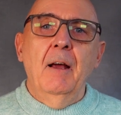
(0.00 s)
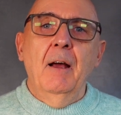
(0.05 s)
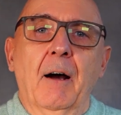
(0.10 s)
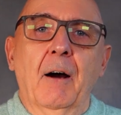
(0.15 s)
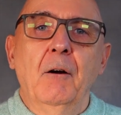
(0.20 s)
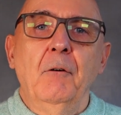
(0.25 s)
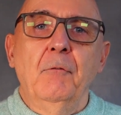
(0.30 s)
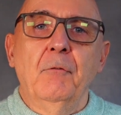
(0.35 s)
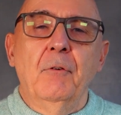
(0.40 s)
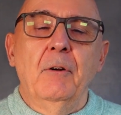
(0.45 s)

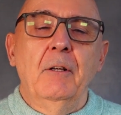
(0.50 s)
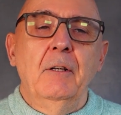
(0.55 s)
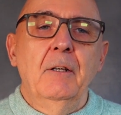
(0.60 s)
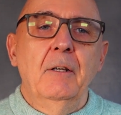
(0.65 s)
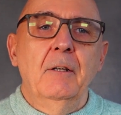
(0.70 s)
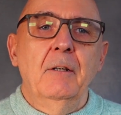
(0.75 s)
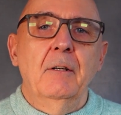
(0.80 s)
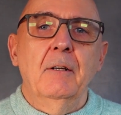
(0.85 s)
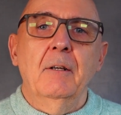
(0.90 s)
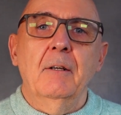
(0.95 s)

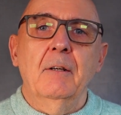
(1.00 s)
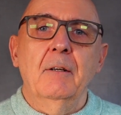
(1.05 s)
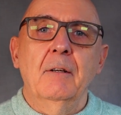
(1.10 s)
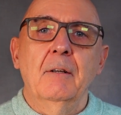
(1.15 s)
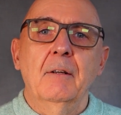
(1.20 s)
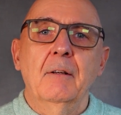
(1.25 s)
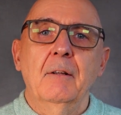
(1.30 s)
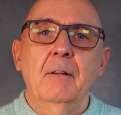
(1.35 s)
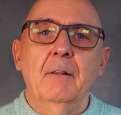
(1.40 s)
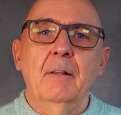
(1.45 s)
hopefully
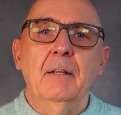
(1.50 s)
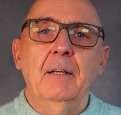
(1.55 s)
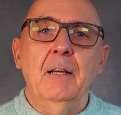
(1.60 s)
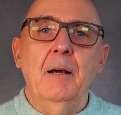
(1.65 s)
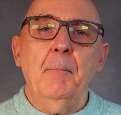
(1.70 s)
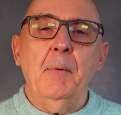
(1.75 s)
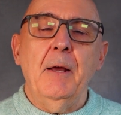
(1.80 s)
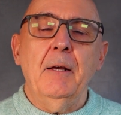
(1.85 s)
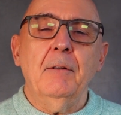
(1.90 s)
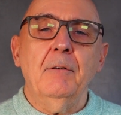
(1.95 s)
they
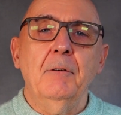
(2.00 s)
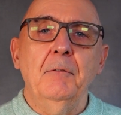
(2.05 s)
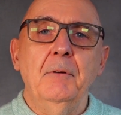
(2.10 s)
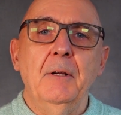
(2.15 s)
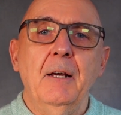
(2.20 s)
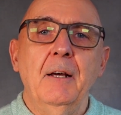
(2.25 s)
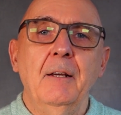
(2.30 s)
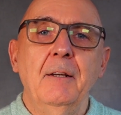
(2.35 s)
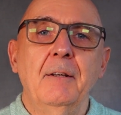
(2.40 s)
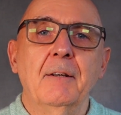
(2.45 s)
come out
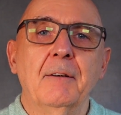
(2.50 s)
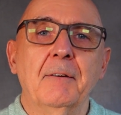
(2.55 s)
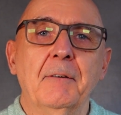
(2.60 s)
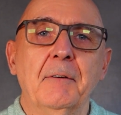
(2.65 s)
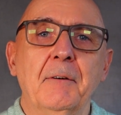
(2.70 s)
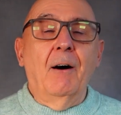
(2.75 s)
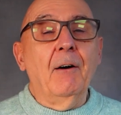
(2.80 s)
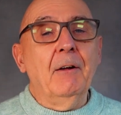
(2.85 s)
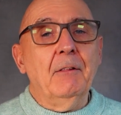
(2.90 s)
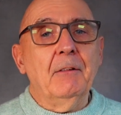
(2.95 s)
okay.
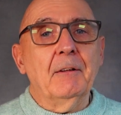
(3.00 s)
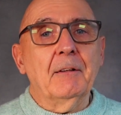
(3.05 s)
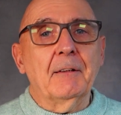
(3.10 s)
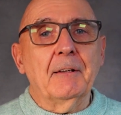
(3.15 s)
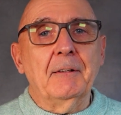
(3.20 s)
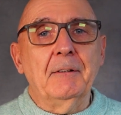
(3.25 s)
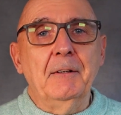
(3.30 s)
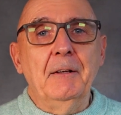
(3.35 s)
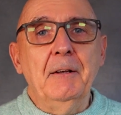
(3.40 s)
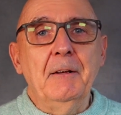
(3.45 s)
I think
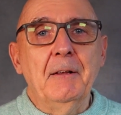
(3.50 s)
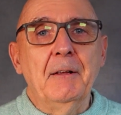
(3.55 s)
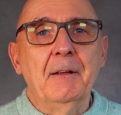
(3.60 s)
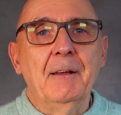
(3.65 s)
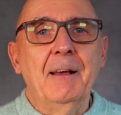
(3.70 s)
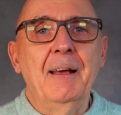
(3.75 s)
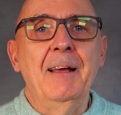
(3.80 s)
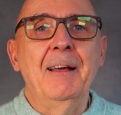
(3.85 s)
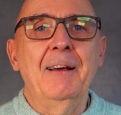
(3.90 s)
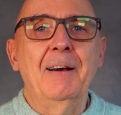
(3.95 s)
they did.
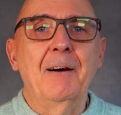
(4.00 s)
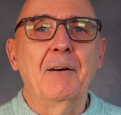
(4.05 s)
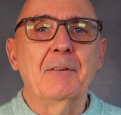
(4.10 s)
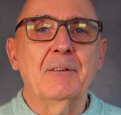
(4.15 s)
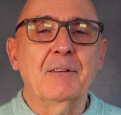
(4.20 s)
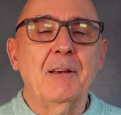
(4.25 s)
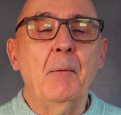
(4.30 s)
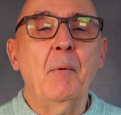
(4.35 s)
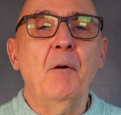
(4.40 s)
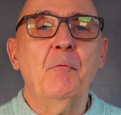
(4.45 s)

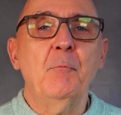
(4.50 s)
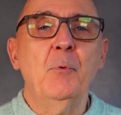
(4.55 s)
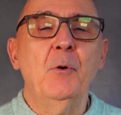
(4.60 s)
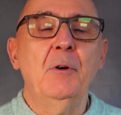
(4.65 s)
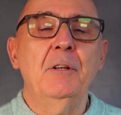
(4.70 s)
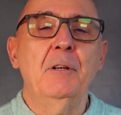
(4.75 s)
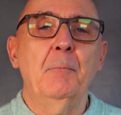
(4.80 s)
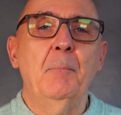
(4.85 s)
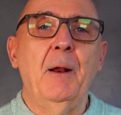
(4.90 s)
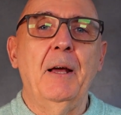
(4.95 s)
Some I've put
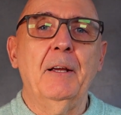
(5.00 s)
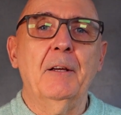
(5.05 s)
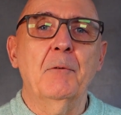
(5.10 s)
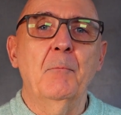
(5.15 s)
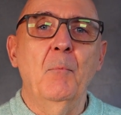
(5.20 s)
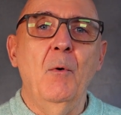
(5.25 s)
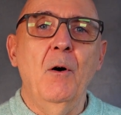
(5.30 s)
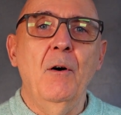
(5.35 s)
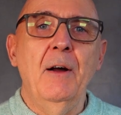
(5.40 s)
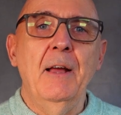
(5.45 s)
into black
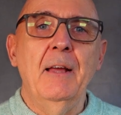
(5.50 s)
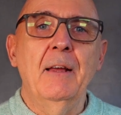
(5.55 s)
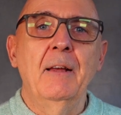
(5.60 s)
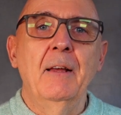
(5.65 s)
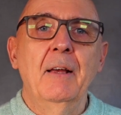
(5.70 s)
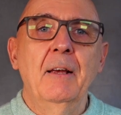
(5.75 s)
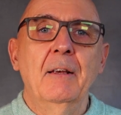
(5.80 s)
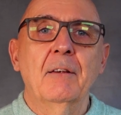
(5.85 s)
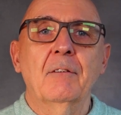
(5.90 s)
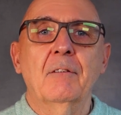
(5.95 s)
and white,
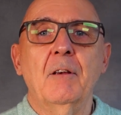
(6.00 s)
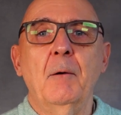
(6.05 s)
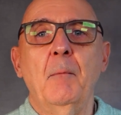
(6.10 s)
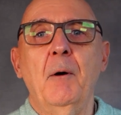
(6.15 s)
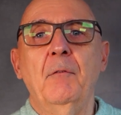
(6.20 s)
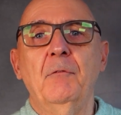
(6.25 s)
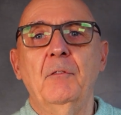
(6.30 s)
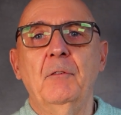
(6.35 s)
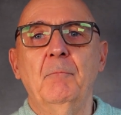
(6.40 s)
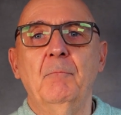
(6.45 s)
some
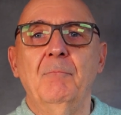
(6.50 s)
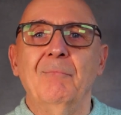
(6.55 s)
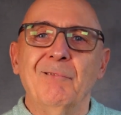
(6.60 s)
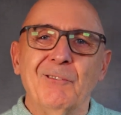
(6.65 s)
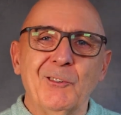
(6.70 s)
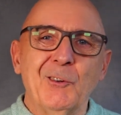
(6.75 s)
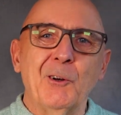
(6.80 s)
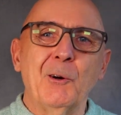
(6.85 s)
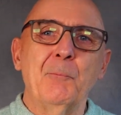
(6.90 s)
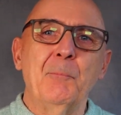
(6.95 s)
I've got